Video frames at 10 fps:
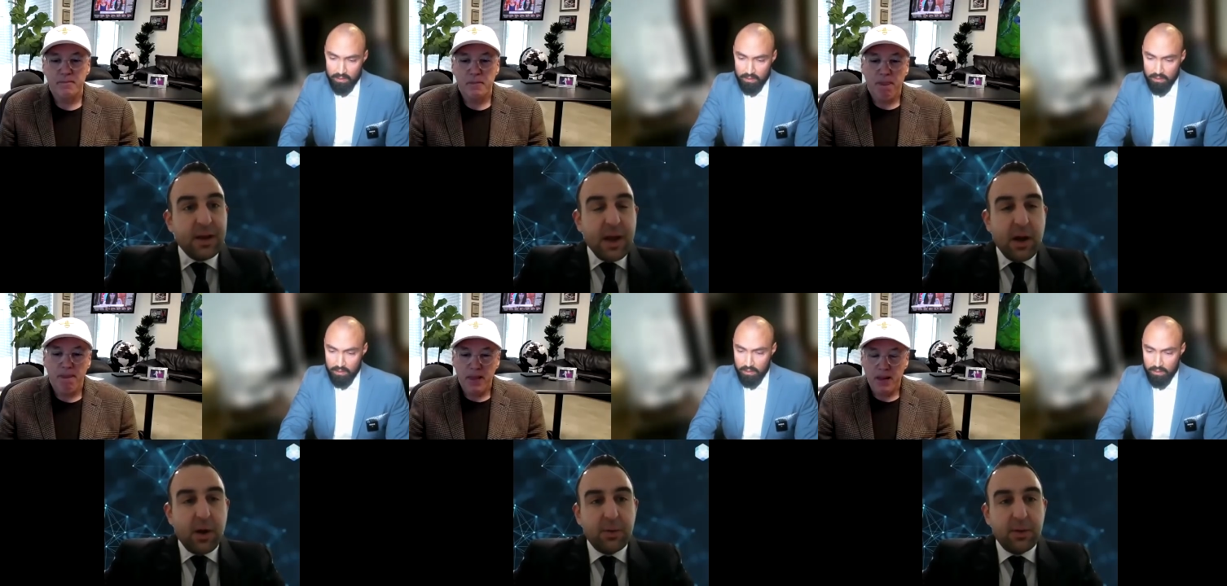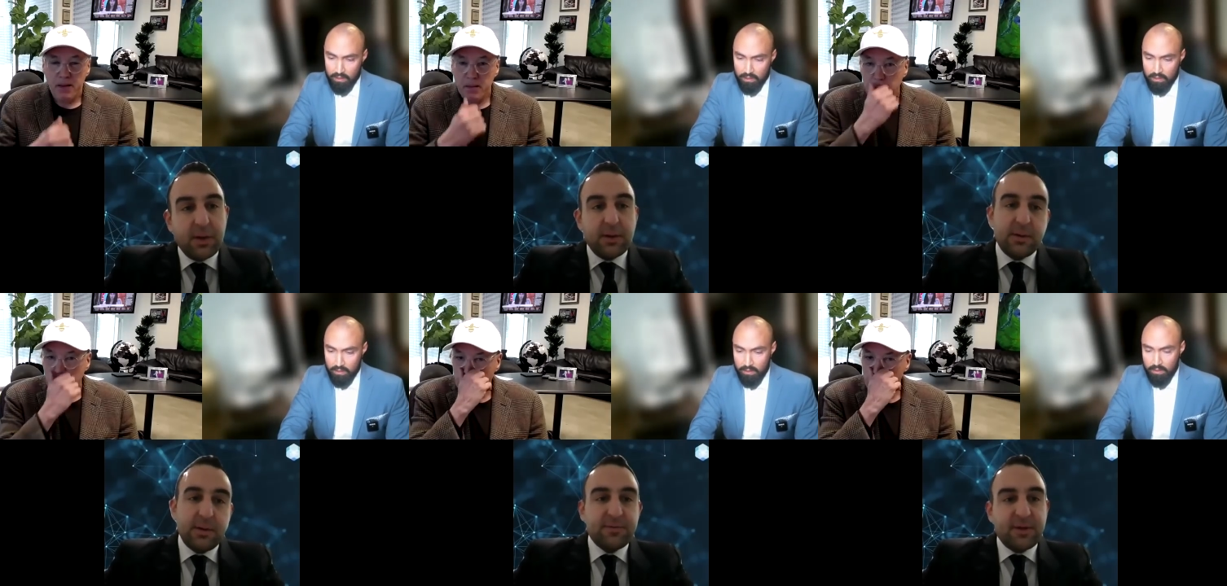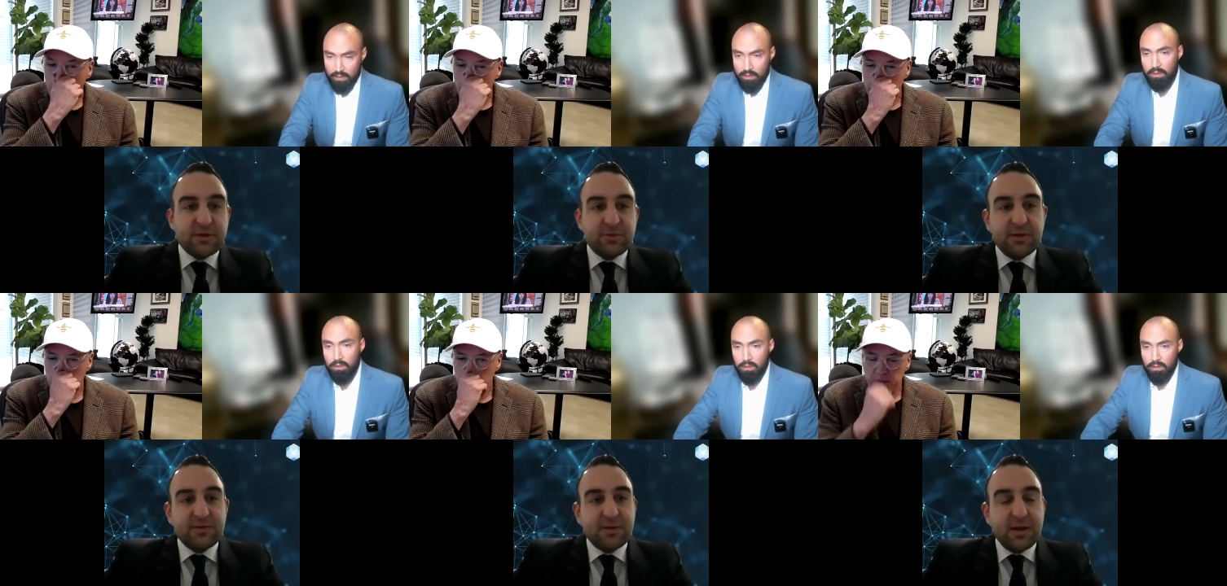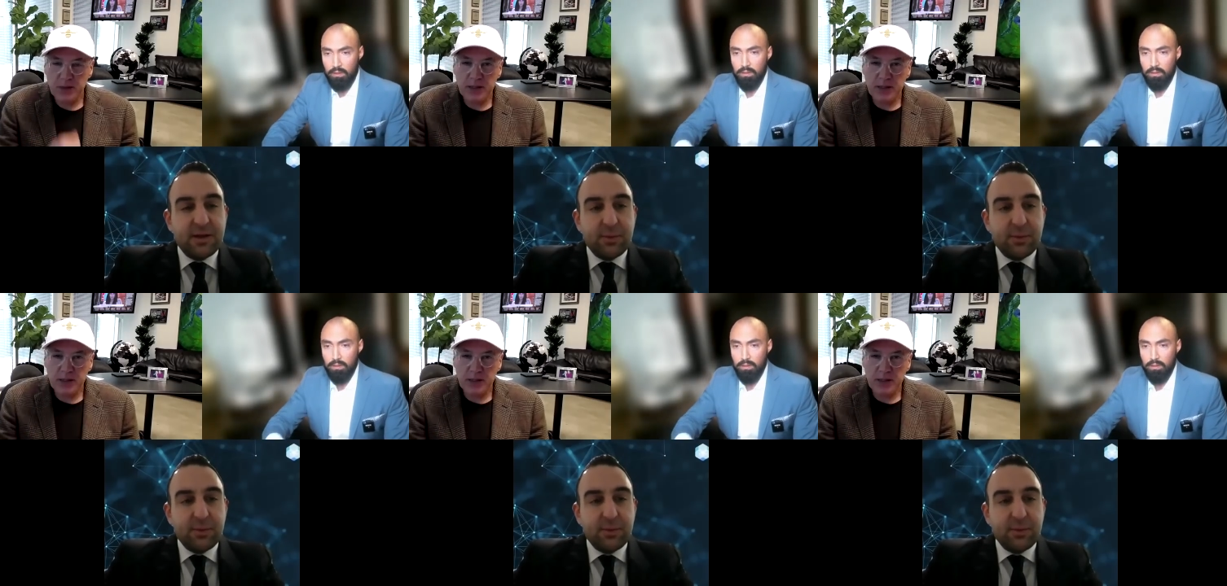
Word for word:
Speaker 1: now, and it fluctuates slightly